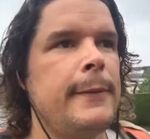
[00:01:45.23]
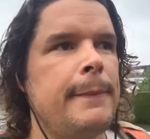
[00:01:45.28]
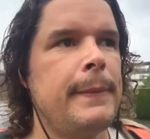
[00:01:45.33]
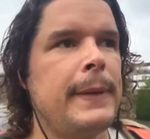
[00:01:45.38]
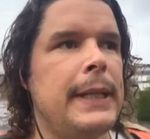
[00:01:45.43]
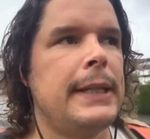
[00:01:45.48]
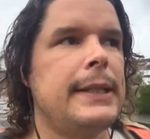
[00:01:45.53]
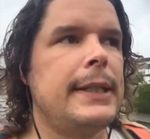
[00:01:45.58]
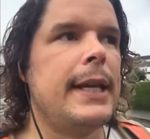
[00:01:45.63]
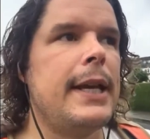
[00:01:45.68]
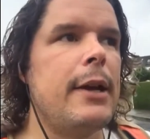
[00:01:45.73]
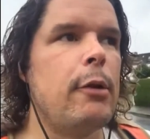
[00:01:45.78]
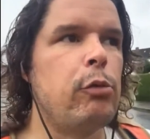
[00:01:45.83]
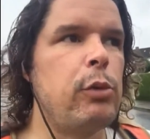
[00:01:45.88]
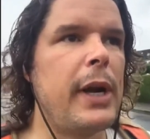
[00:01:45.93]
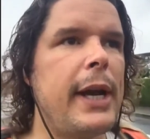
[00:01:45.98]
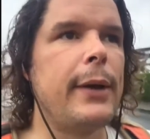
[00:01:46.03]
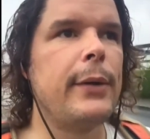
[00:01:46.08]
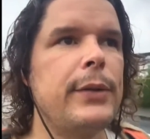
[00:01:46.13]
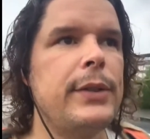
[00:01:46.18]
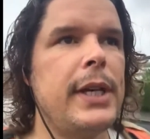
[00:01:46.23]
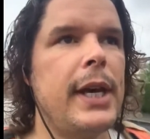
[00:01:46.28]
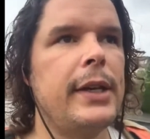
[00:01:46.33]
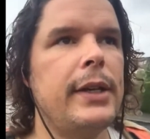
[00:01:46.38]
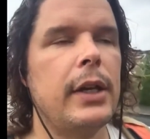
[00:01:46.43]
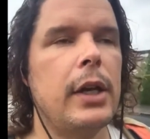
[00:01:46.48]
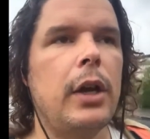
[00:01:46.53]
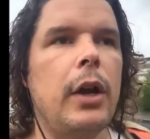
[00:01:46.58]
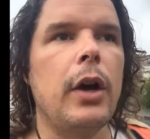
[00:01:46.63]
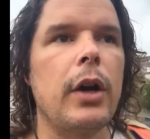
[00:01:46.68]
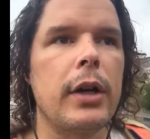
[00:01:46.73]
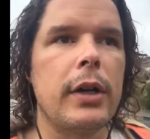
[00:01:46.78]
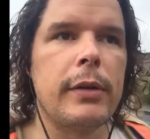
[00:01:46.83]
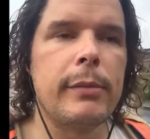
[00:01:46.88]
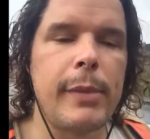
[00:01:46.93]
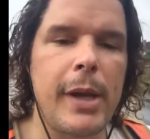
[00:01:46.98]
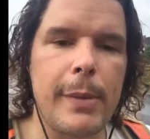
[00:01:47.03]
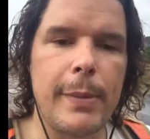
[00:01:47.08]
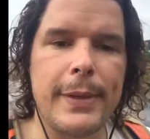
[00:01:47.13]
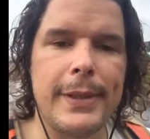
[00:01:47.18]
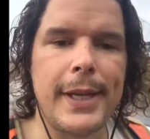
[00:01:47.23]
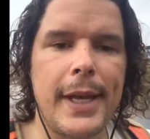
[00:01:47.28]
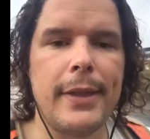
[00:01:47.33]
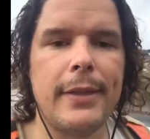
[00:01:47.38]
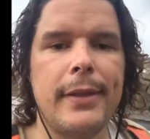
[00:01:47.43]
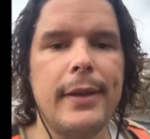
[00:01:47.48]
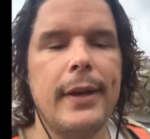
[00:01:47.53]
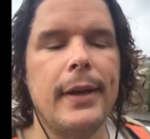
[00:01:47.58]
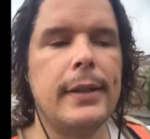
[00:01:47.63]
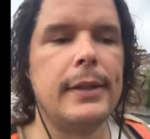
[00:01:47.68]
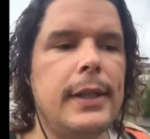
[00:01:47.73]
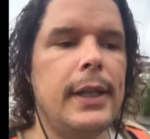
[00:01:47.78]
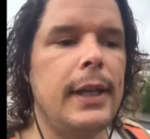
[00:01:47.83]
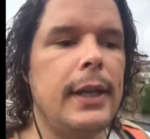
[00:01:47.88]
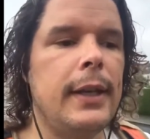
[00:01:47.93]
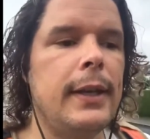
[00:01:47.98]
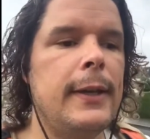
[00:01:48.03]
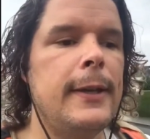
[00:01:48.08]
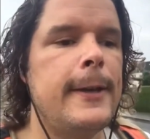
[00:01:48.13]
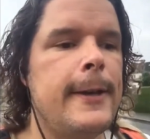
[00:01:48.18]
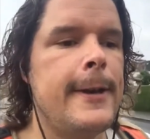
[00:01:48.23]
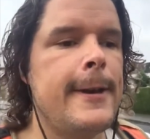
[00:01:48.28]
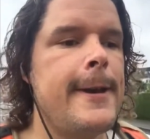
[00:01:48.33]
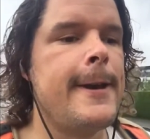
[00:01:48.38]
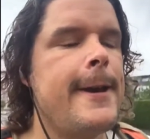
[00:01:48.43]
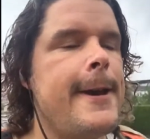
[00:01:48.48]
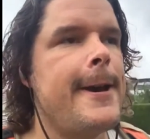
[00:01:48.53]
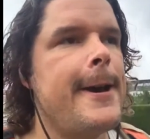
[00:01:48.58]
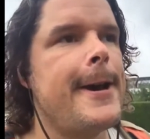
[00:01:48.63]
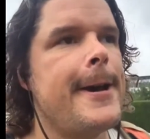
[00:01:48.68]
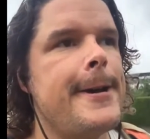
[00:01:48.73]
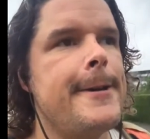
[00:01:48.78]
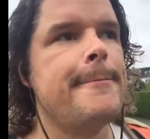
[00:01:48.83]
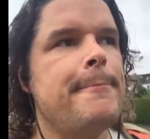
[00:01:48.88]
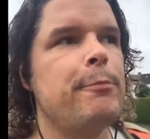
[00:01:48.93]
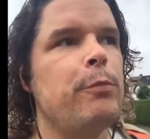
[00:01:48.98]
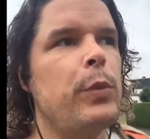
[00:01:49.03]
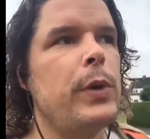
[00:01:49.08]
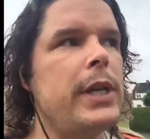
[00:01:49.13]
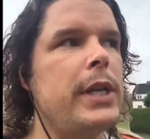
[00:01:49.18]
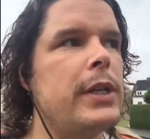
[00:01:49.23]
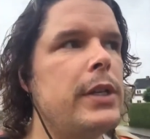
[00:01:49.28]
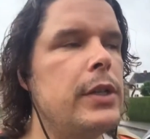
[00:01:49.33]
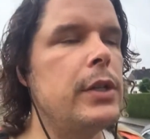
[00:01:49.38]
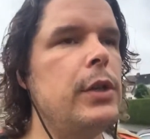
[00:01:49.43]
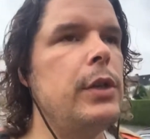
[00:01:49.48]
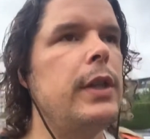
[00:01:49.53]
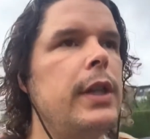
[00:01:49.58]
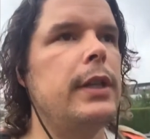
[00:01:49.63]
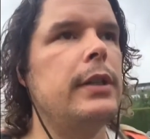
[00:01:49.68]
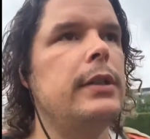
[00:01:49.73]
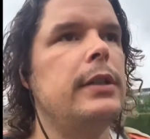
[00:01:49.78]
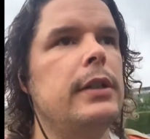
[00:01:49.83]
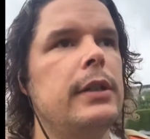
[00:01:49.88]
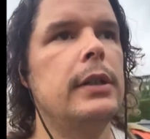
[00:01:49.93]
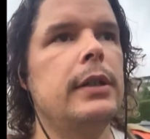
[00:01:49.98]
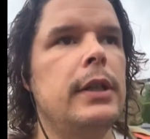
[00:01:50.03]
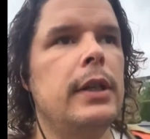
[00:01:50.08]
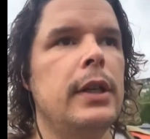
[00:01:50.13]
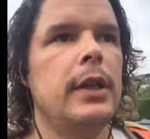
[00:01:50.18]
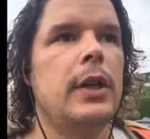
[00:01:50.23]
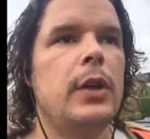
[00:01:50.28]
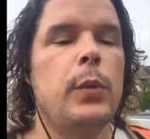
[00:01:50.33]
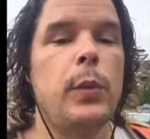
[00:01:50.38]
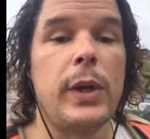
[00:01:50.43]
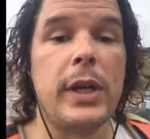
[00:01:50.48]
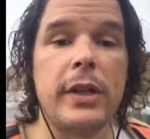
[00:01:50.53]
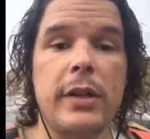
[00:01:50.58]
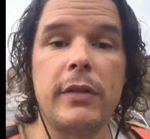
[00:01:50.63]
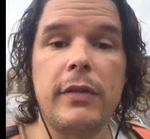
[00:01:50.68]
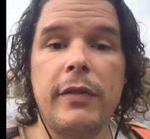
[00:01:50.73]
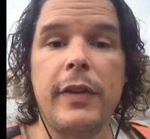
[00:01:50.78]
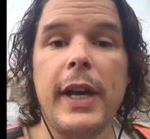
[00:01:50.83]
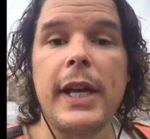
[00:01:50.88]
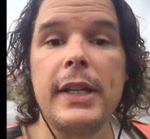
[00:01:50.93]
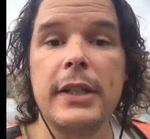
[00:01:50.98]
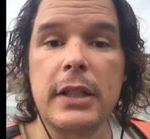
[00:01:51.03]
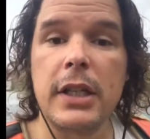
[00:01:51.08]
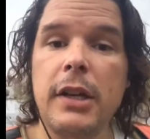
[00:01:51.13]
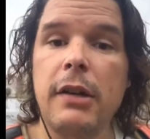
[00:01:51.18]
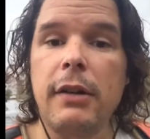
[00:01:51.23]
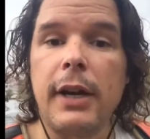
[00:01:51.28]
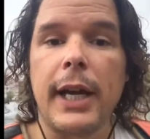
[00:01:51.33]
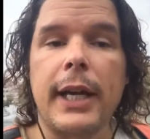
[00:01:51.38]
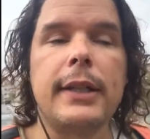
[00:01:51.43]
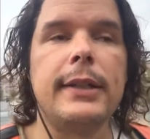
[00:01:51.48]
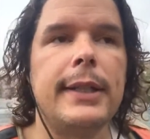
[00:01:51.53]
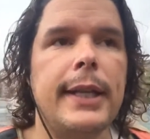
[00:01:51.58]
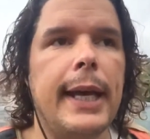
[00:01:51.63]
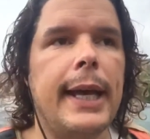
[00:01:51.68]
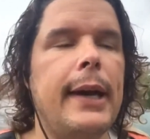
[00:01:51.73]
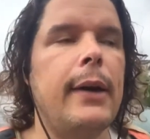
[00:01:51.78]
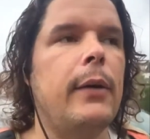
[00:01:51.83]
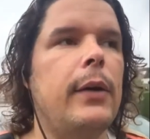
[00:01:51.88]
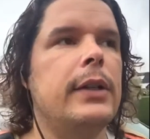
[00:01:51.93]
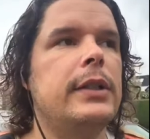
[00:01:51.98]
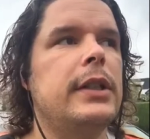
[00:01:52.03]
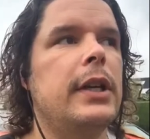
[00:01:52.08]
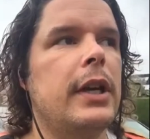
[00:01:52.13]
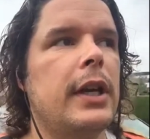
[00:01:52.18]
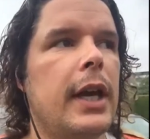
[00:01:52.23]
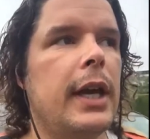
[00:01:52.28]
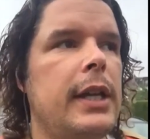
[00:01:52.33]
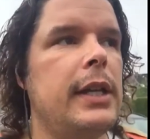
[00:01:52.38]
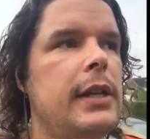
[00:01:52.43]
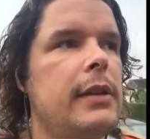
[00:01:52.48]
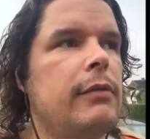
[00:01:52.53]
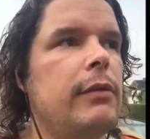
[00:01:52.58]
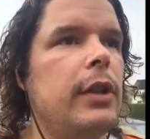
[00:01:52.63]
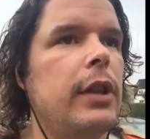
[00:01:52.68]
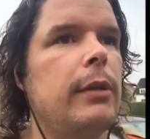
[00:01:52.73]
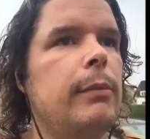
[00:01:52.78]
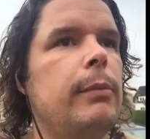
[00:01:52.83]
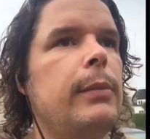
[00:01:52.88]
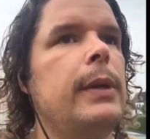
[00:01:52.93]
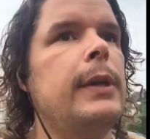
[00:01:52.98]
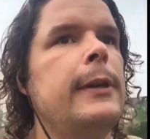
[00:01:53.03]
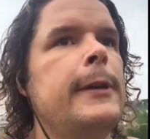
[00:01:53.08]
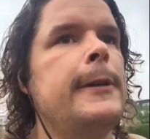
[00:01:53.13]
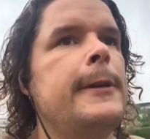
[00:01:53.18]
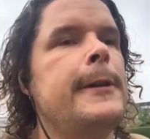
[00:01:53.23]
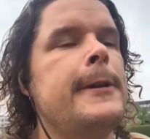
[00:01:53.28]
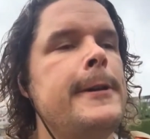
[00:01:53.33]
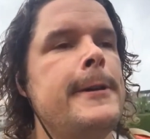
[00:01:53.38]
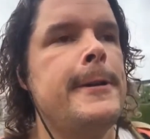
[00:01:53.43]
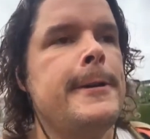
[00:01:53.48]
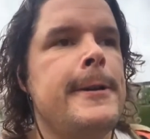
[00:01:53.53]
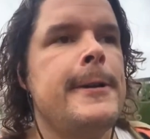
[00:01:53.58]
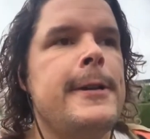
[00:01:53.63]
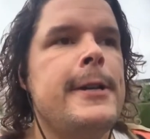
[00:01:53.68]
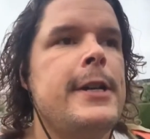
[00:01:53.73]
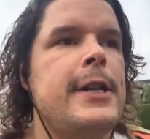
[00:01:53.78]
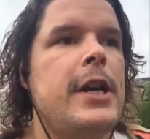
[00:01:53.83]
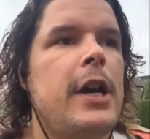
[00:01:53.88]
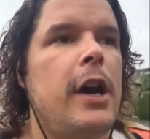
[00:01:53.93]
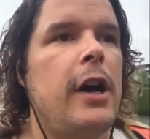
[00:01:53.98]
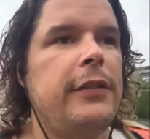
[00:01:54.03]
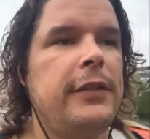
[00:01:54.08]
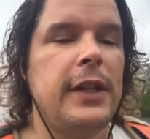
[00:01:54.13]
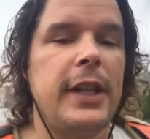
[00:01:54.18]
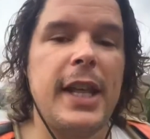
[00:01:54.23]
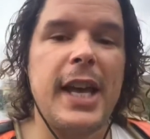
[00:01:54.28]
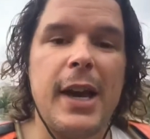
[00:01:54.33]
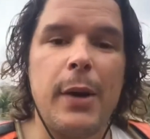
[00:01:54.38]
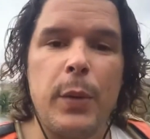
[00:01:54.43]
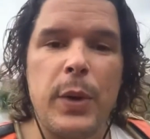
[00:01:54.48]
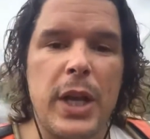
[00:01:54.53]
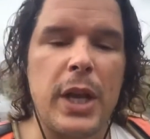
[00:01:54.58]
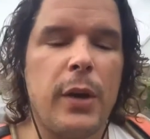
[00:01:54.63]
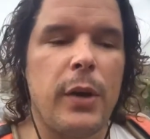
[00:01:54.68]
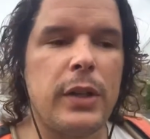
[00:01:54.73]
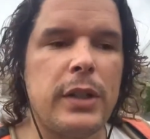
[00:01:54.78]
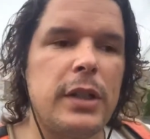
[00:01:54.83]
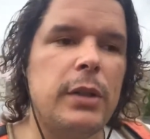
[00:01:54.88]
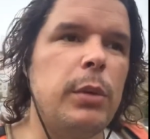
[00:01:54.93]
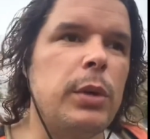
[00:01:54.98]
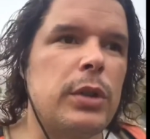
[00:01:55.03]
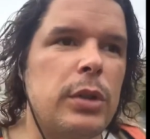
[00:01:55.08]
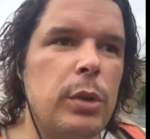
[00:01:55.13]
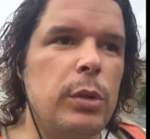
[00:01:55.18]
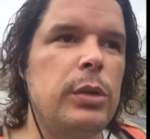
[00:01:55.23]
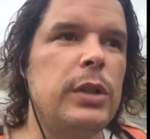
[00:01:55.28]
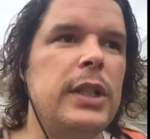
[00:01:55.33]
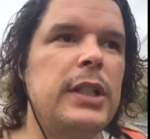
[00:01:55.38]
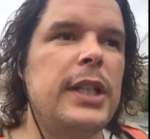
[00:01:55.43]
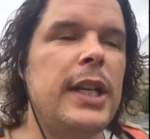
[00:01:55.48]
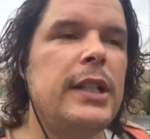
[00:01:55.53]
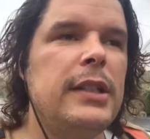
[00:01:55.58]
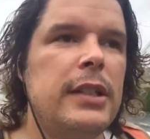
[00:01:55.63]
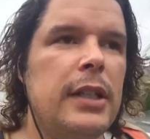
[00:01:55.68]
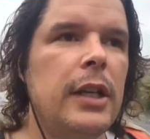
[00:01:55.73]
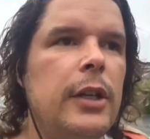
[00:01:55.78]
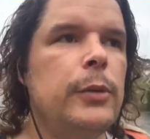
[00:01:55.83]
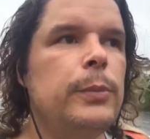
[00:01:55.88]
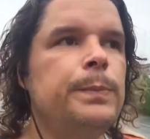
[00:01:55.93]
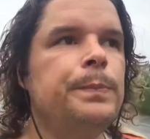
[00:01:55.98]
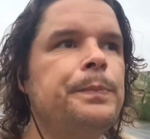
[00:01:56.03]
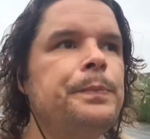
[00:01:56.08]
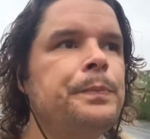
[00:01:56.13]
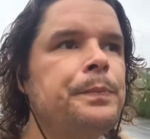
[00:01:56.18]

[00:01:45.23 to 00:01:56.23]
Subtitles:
let's say, around 10 o'clock, maybe 10:30. We can do this. We can phase correct our circadian rhythm. After that, we go into what's called the dead zone,